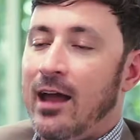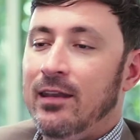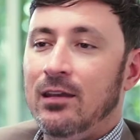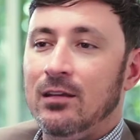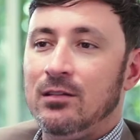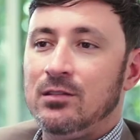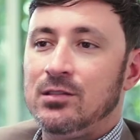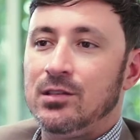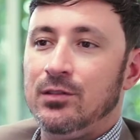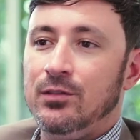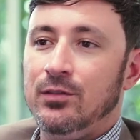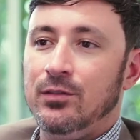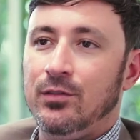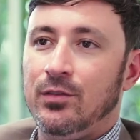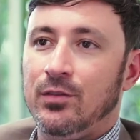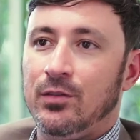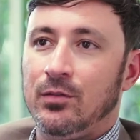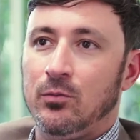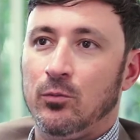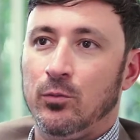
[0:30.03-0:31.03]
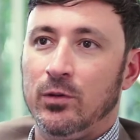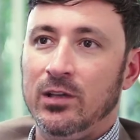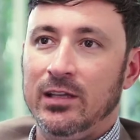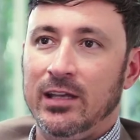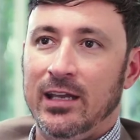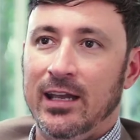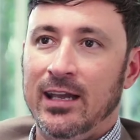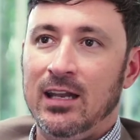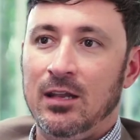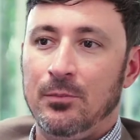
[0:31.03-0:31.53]
didn't choose
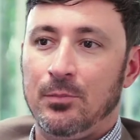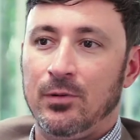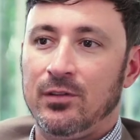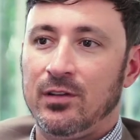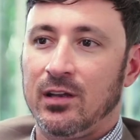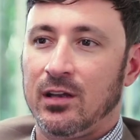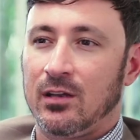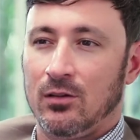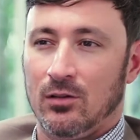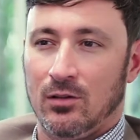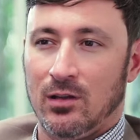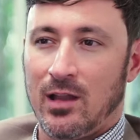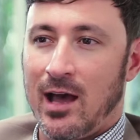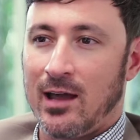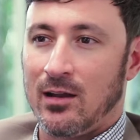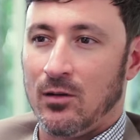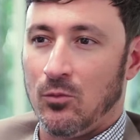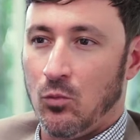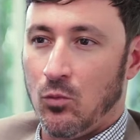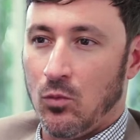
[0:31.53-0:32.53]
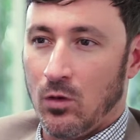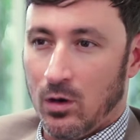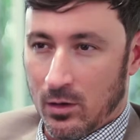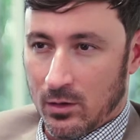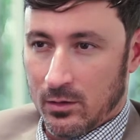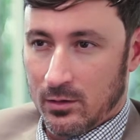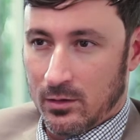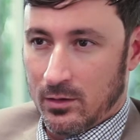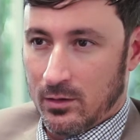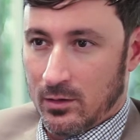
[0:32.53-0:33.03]
really any particular line of
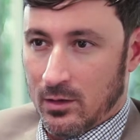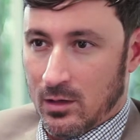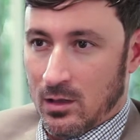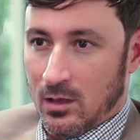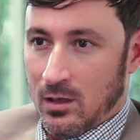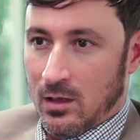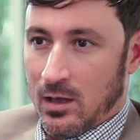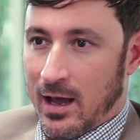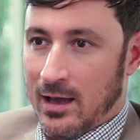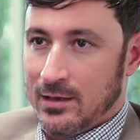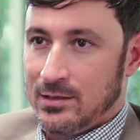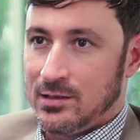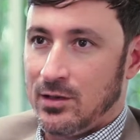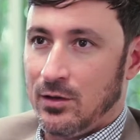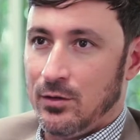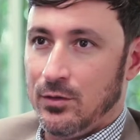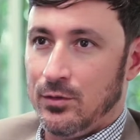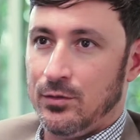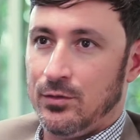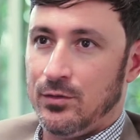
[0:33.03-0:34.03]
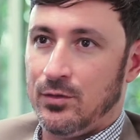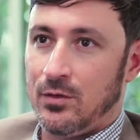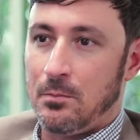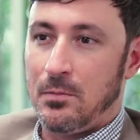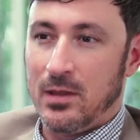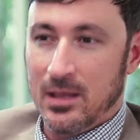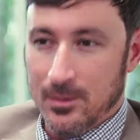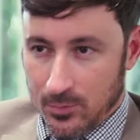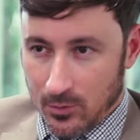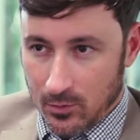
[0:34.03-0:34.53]
work. I chose
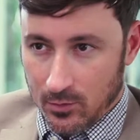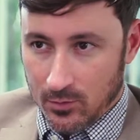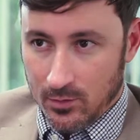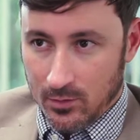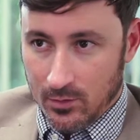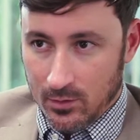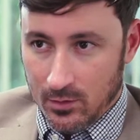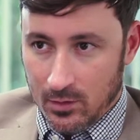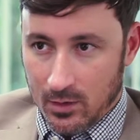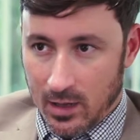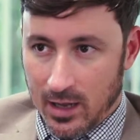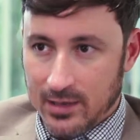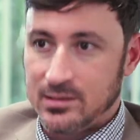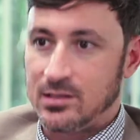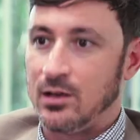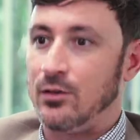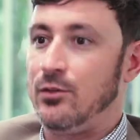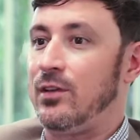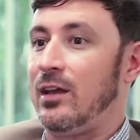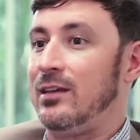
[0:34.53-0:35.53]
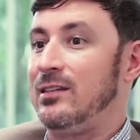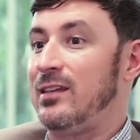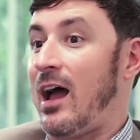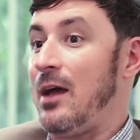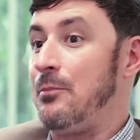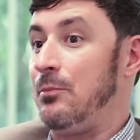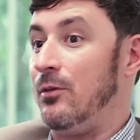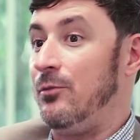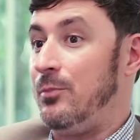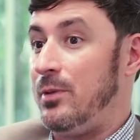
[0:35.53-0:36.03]
people. I chose a
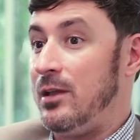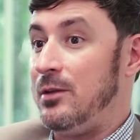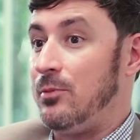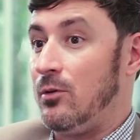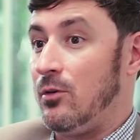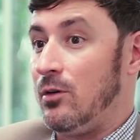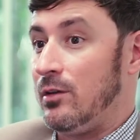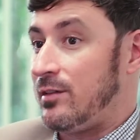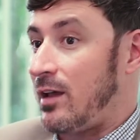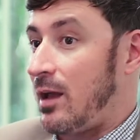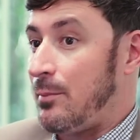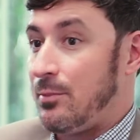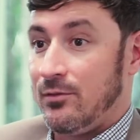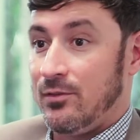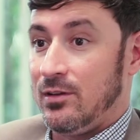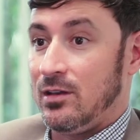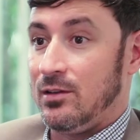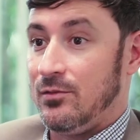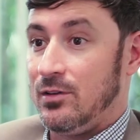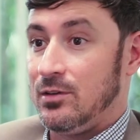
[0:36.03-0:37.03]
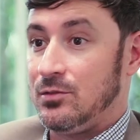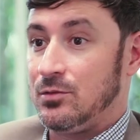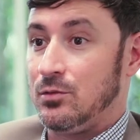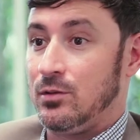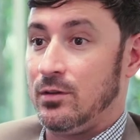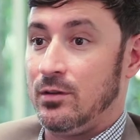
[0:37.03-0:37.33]
type of people, a type of individual.